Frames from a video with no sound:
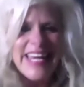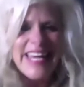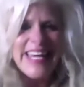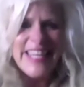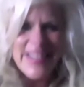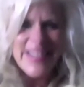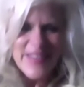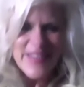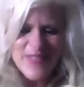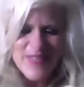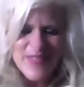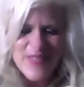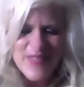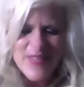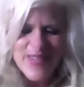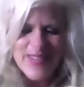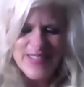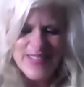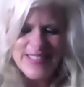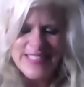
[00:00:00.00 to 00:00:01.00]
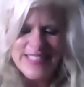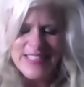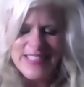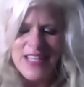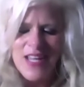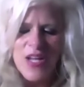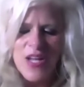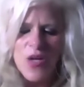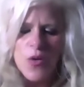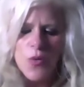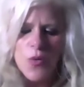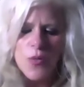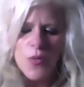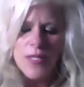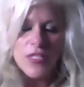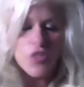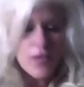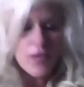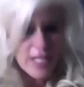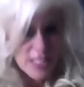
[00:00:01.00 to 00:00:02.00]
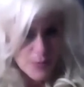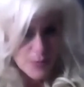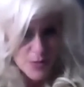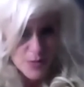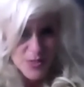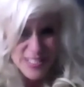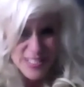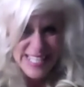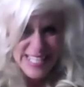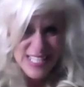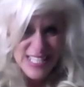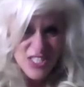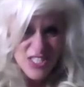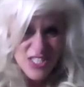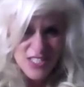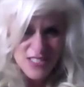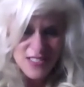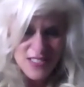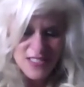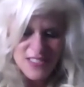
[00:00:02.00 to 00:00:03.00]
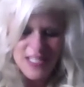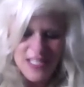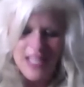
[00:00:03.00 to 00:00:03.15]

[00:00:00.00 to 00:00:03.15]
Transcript: It works with transmutation